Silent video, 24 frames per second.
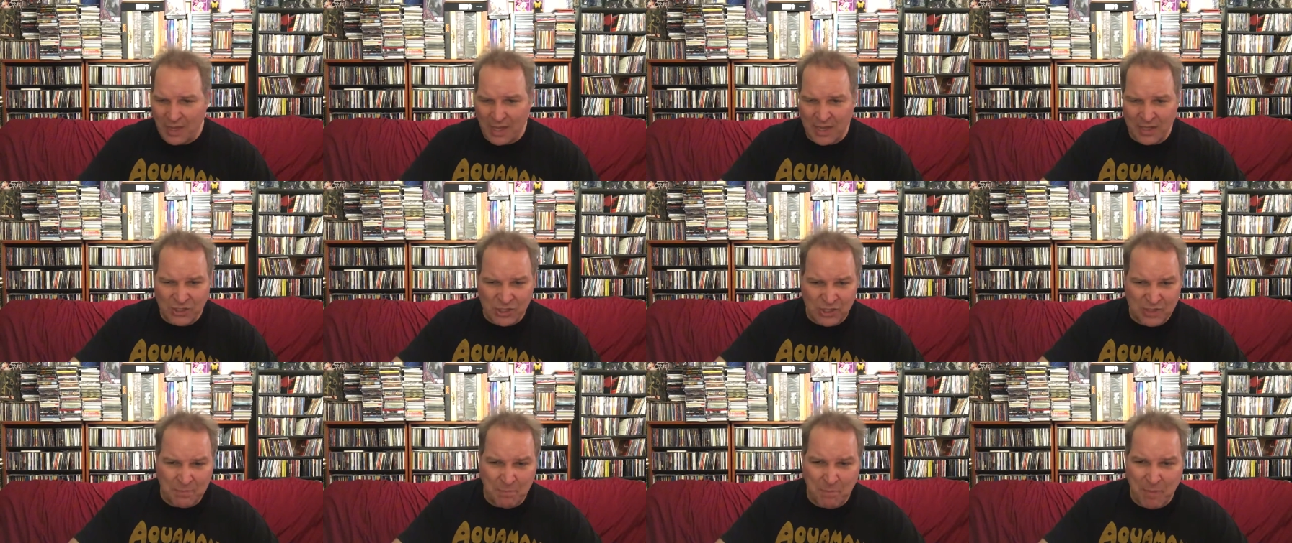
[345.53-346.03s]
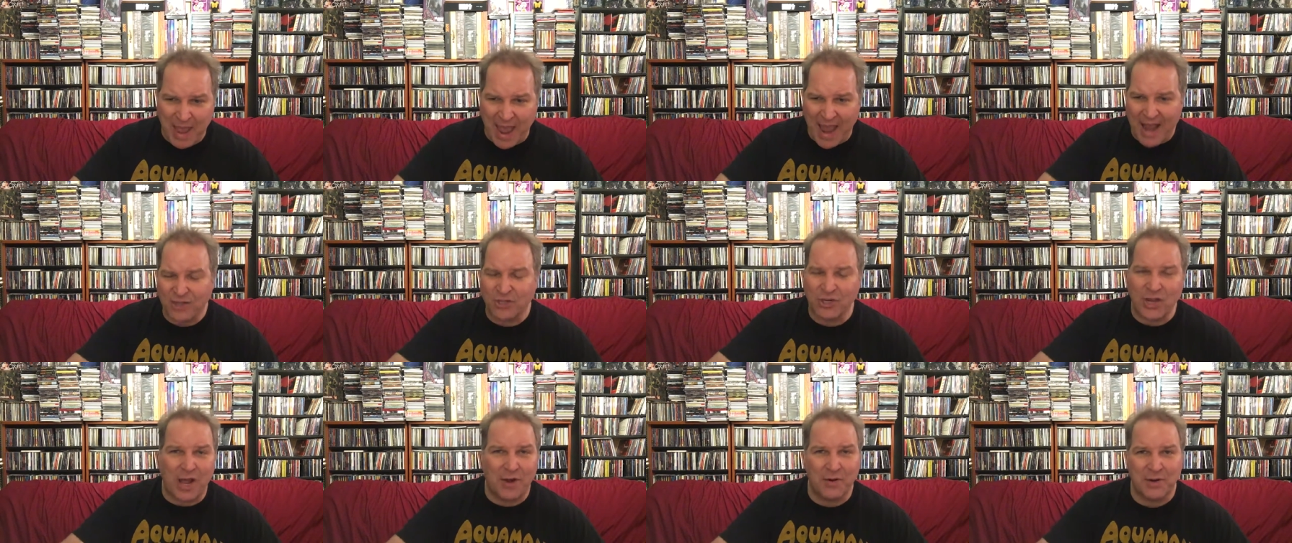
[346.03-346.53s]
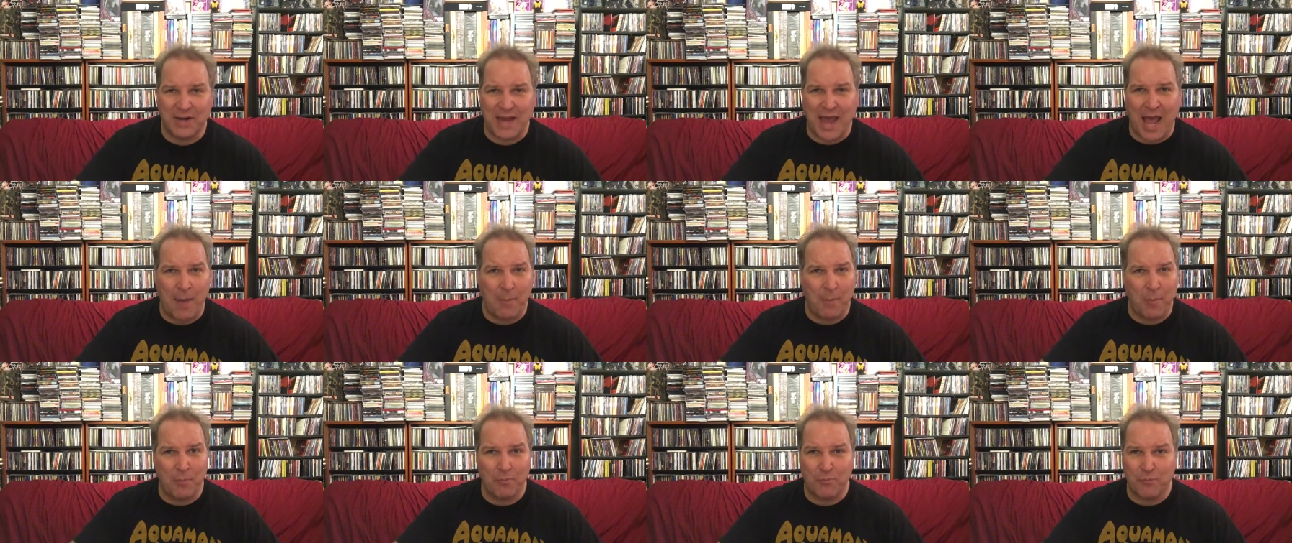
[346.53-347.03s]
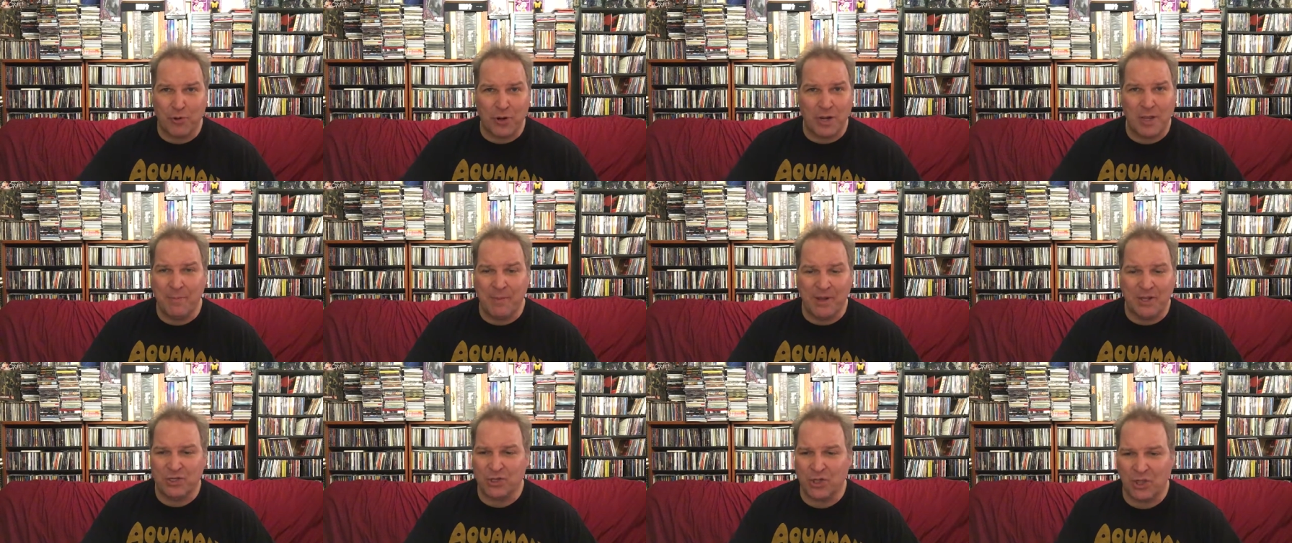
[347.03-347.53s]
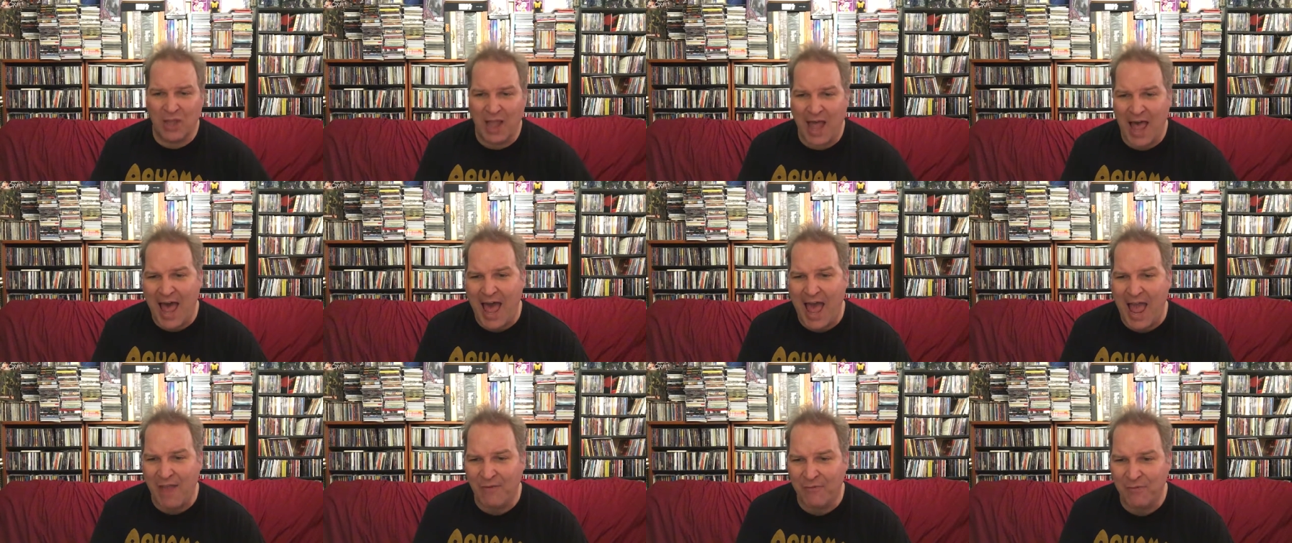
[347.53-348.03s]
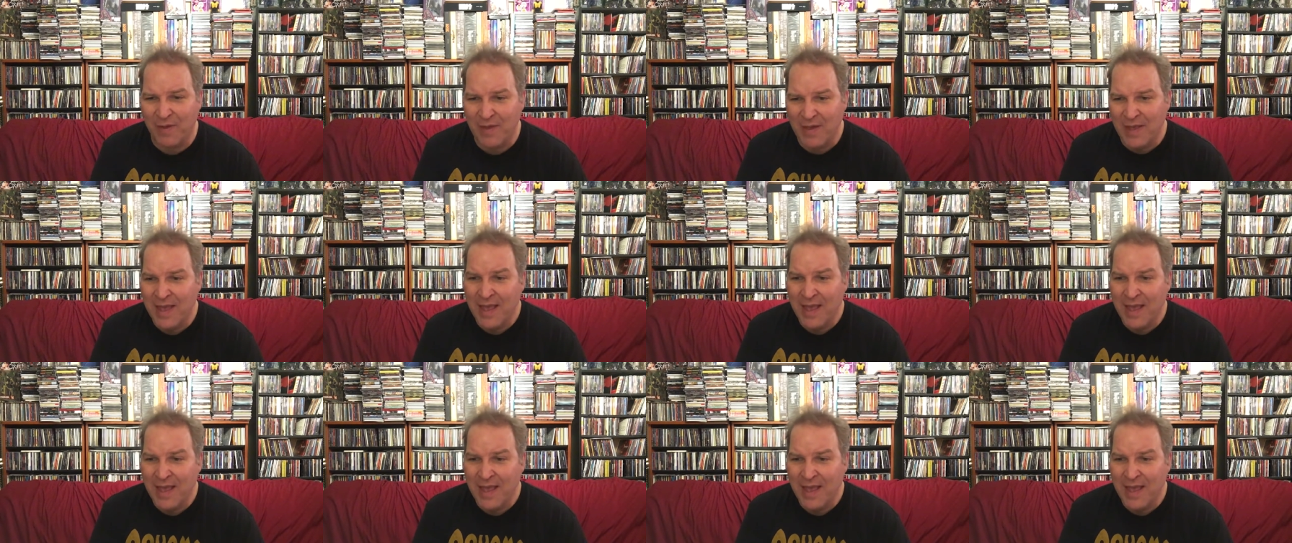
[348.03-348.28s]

and just bash out an album pretty much live.